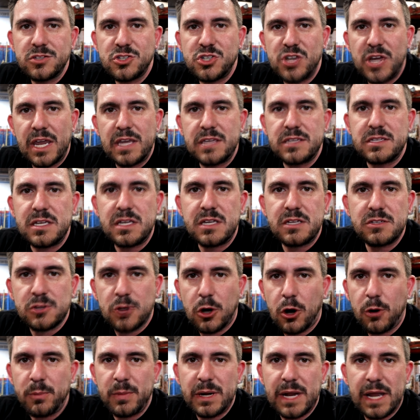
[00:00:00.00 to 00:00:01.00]
JZ
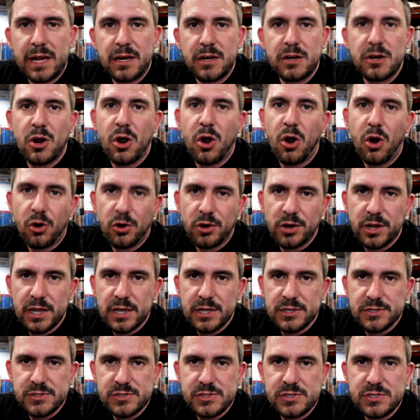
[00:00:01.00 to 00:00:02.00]
terminated
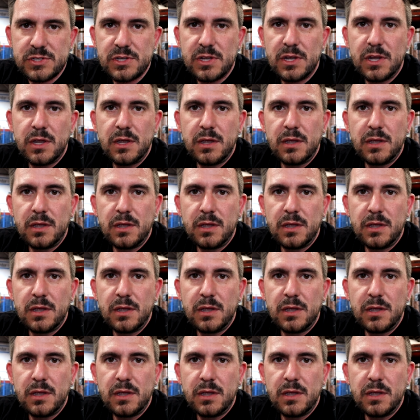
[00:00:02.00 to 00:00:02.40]
harness,